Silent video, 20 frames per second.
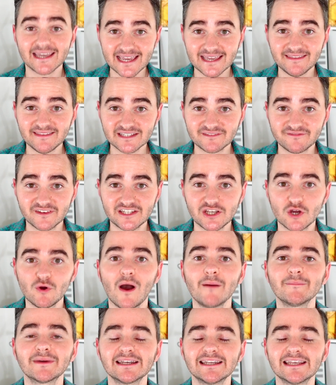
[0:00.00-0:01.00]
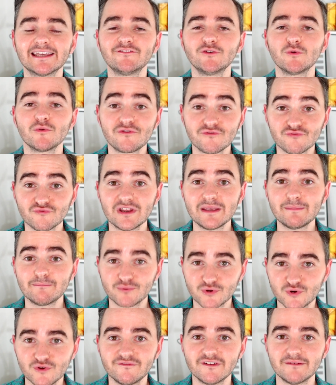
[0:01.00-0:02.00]
In this video, I'm going to give you 3
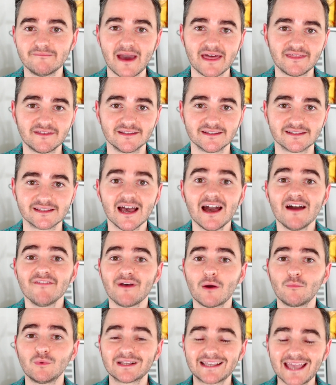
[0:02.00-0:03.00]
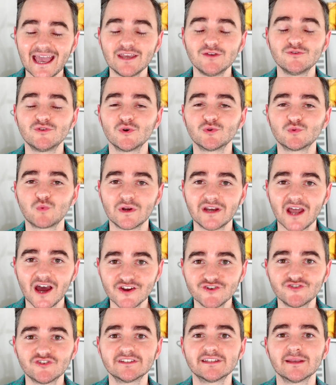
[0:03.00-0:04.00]
proven methods that will get you those
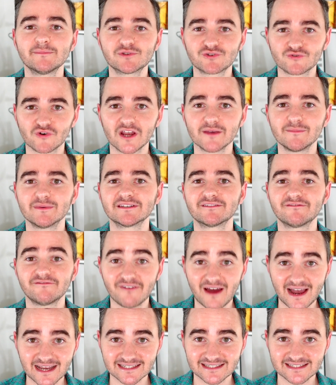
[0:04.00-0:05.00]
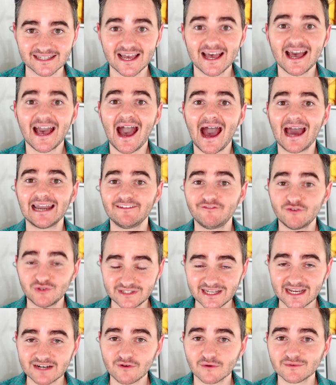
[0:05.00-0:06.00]
100 subscribers fast. And if you
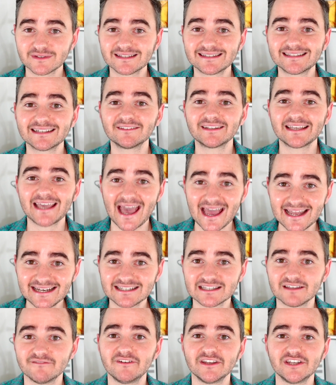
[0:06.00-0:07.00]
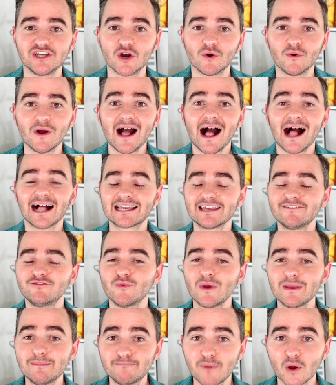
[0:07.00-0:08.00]
stick around until the end of the video, I'll give
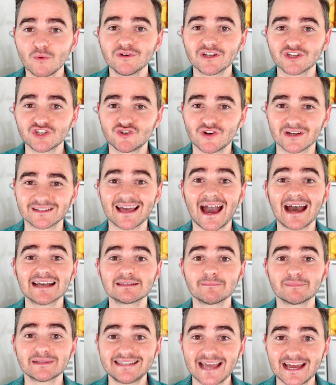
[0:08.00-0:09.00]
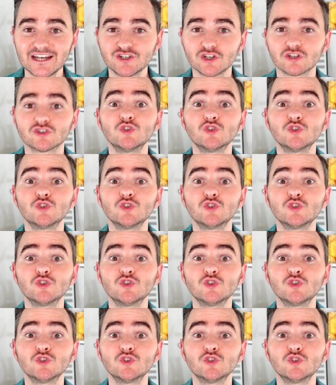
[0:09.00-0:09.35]
you a bonus trick that has the potential